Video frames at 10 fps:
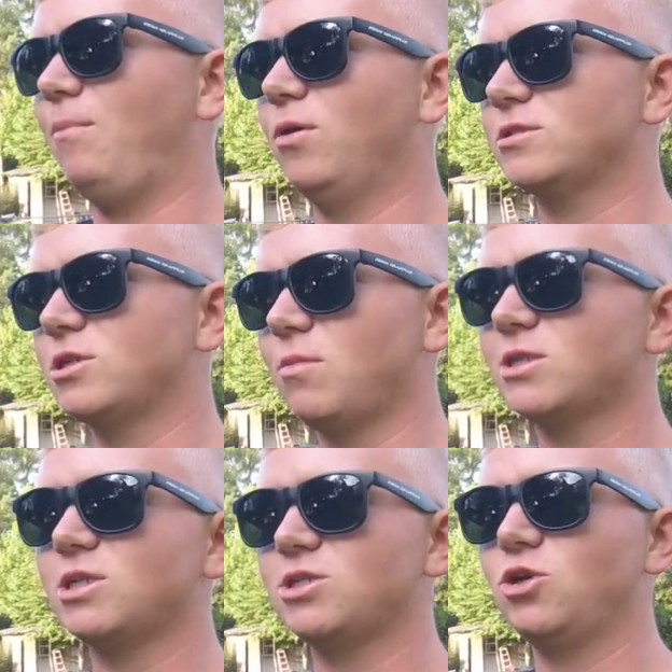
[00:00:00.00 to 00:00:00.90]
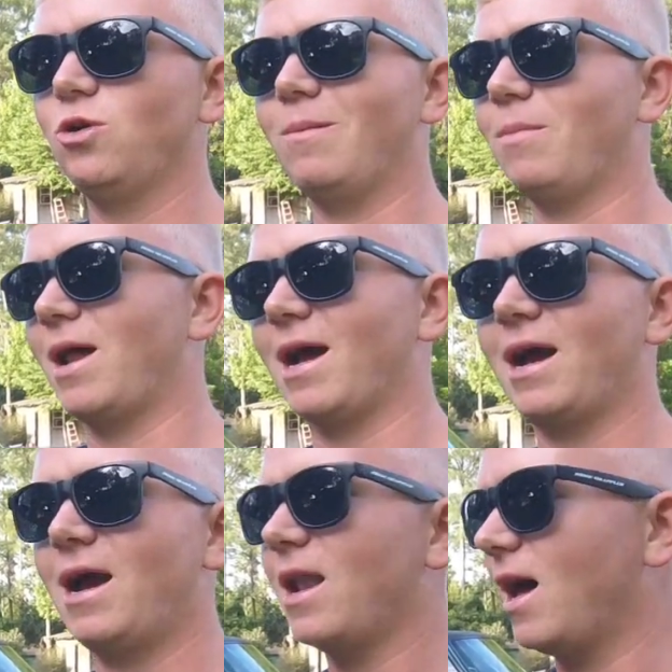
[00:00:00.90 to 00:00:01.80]
put so much into it, but I
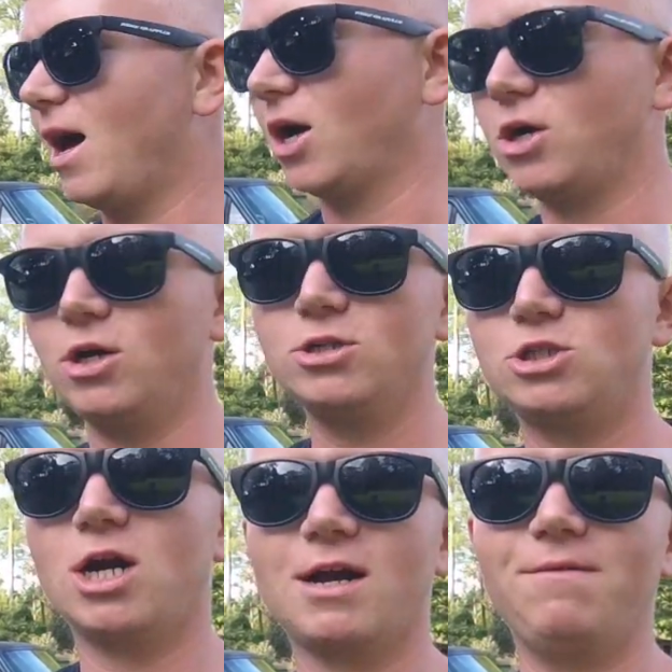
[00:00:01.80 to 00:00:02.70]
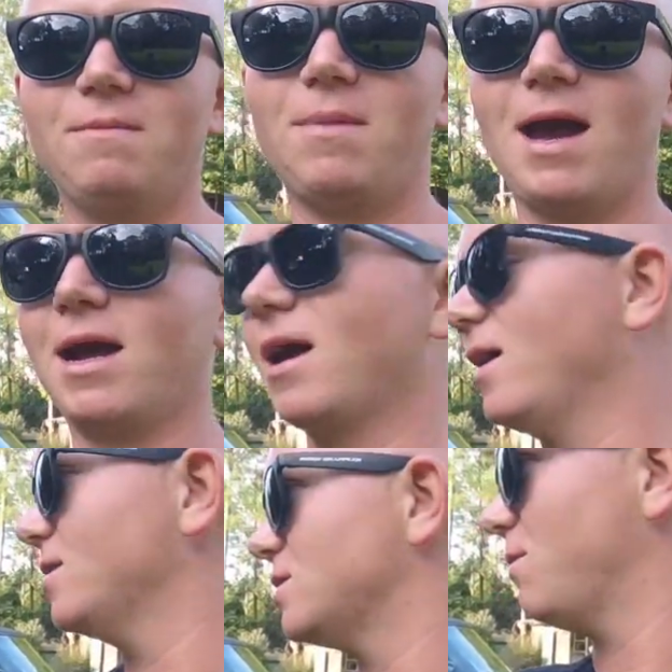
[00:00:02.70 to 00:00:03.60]
got a good chunk of it back.
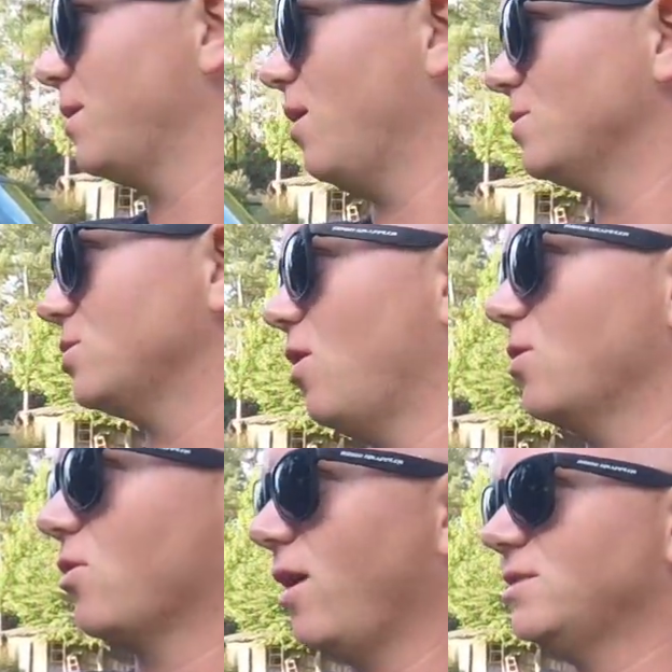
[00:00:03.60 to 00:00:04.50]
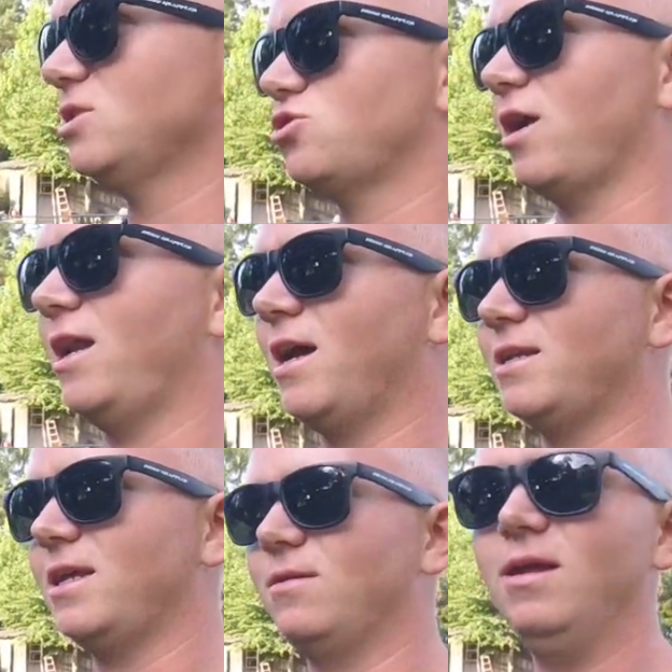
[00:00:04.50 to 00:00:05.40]
Some of y'all saw the crazy trade I
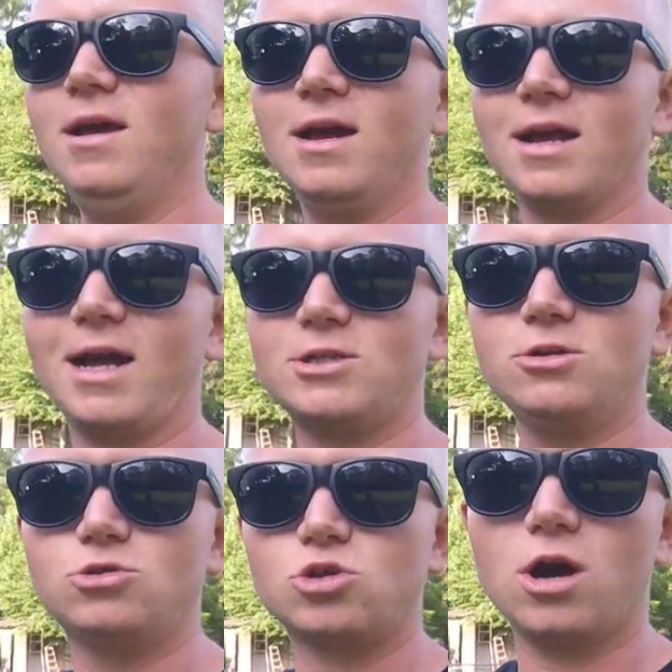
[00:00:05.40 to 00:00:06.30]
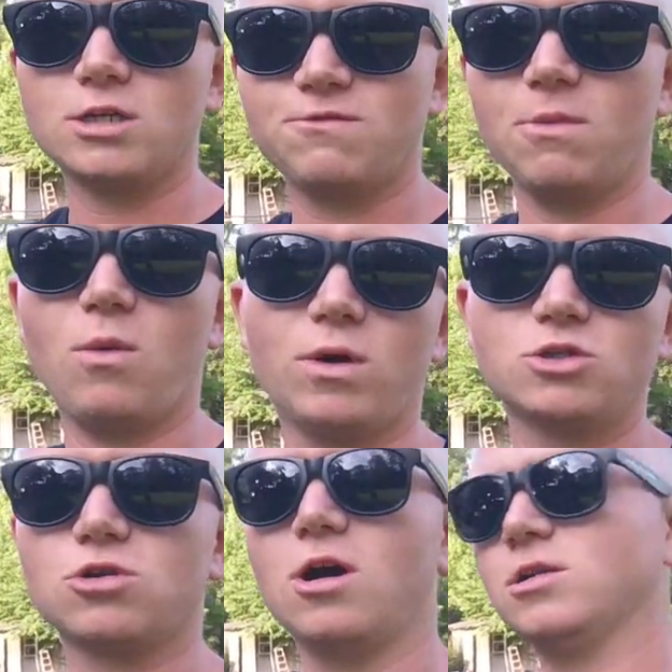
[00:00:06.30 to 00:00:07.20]
did. Got 2 trucks for my
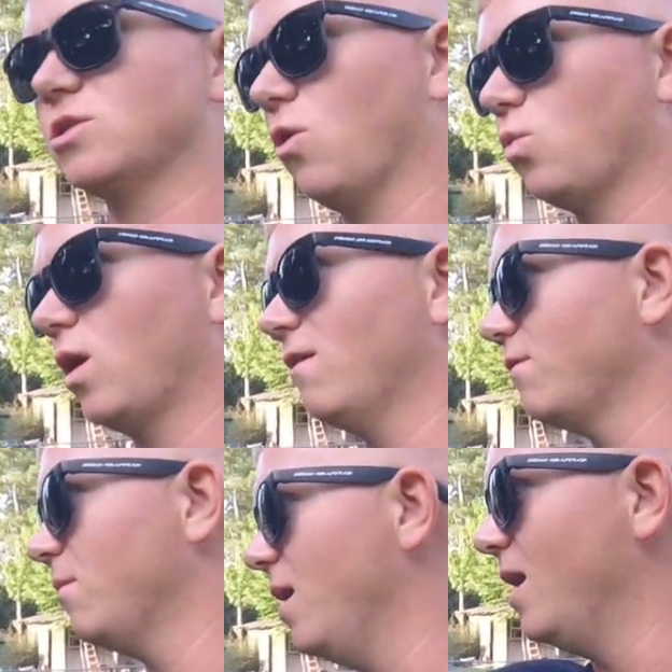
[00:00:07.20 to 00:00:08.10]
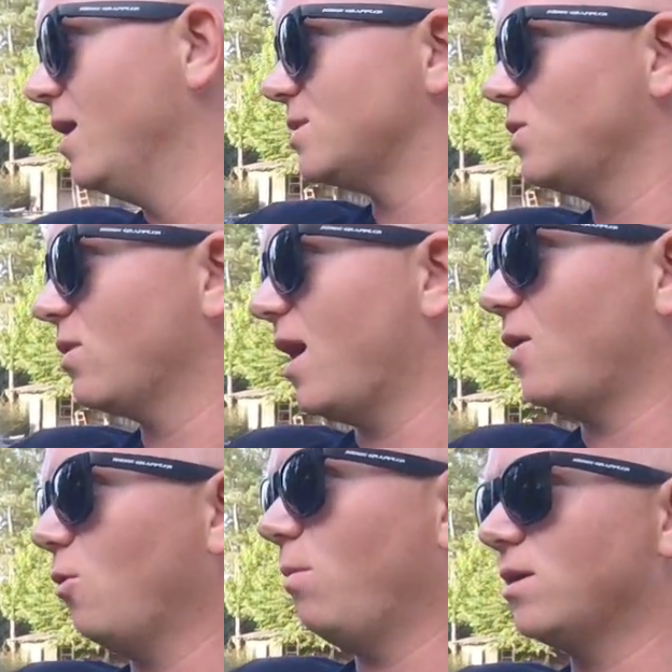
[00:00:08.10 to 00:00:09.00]
1 truck, sold one of them. Still got
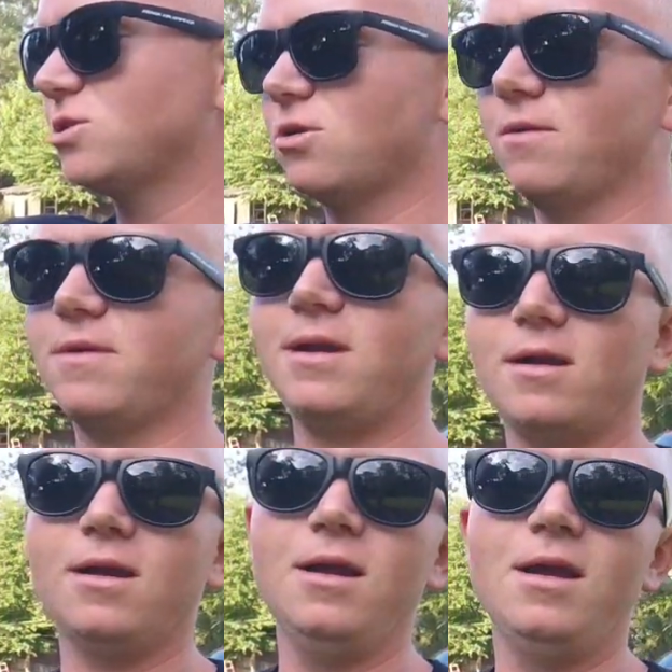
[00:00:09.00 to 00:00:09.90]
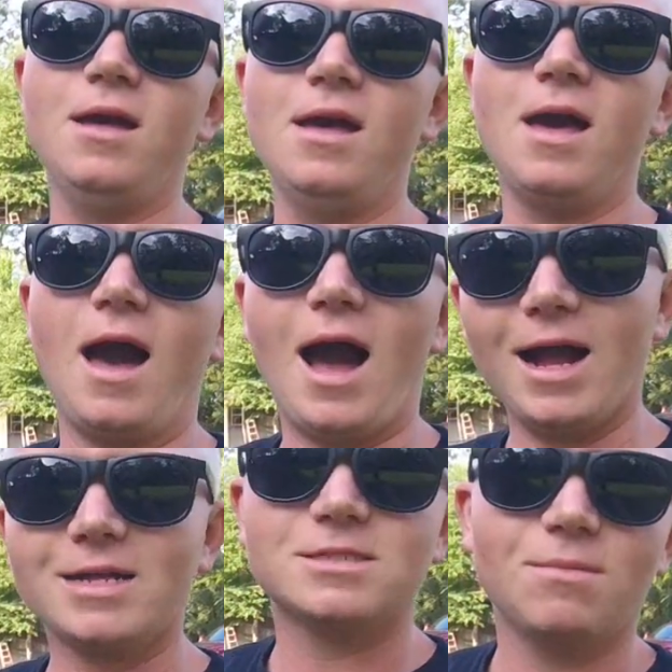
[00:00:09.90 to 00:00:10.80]
old Buster over here. I
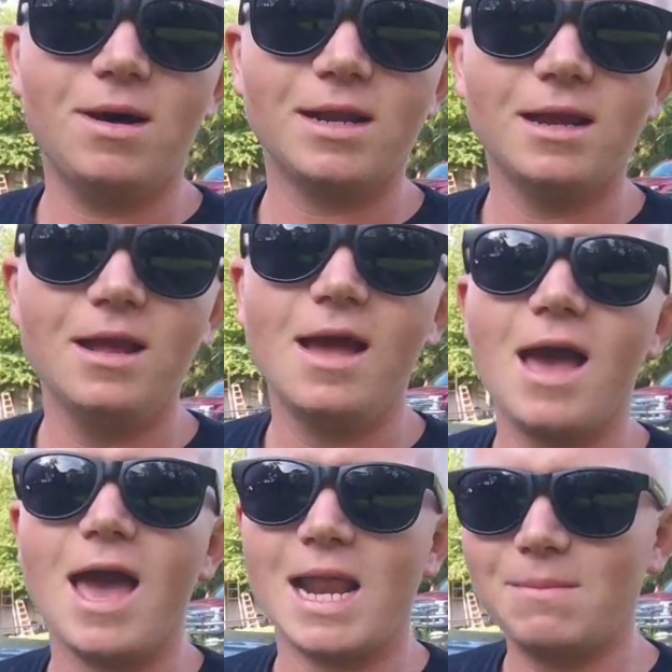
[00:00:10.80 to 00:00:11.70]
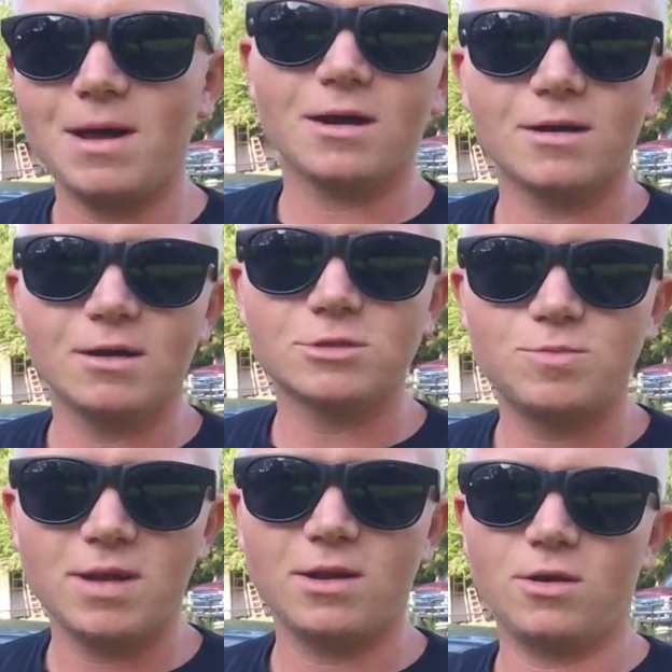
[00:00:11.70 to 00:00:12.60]
got some money, and I'm not gonna go
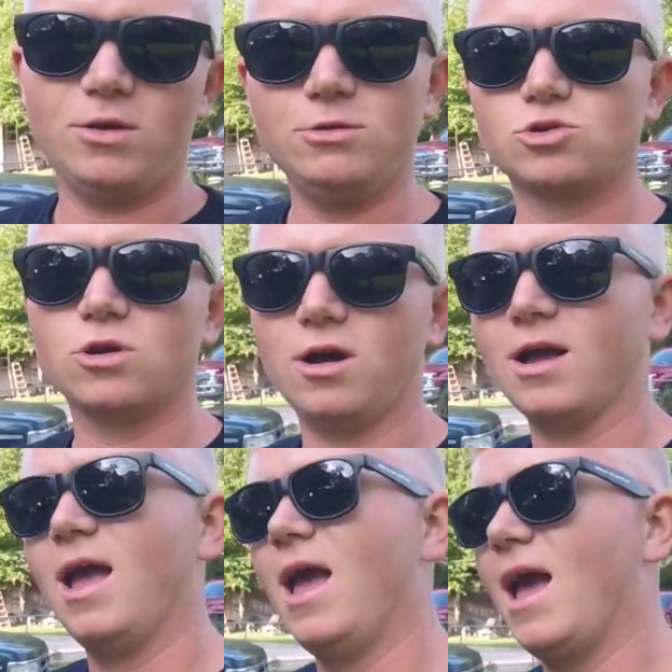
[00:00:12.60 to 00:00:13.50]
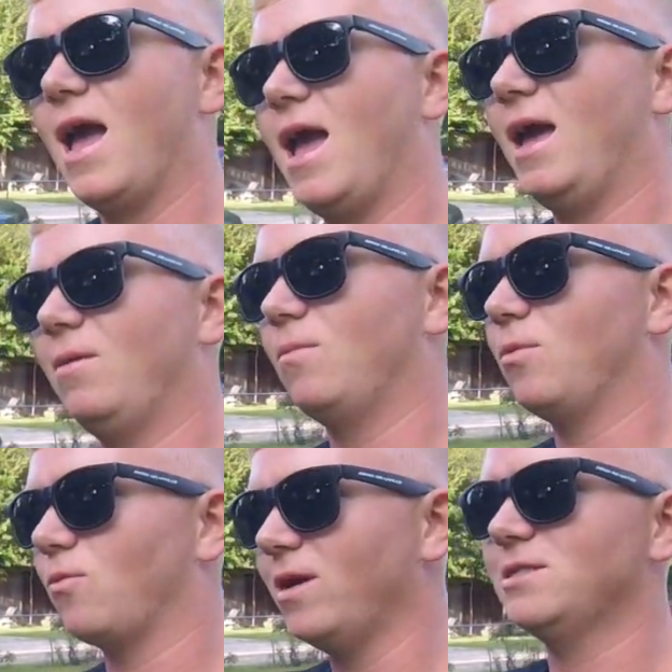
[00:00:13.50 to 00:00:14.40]
spend it on a new truck. And
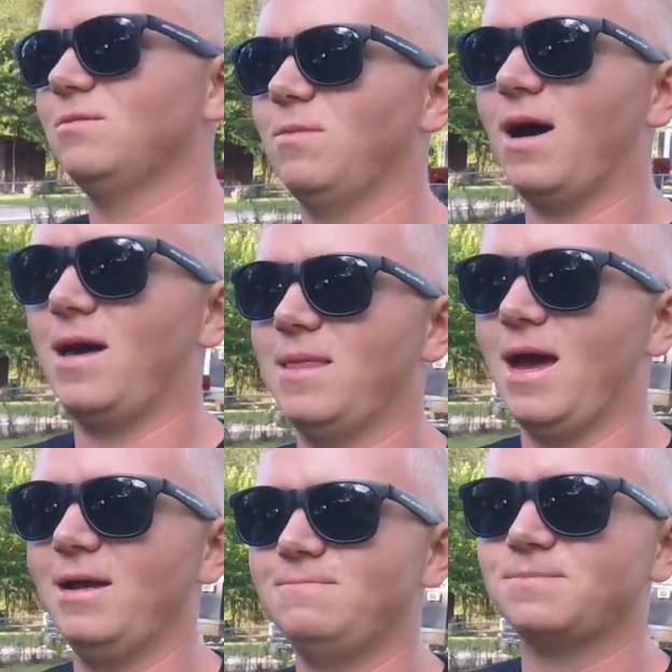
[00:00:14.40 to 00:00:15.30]
the reason behind that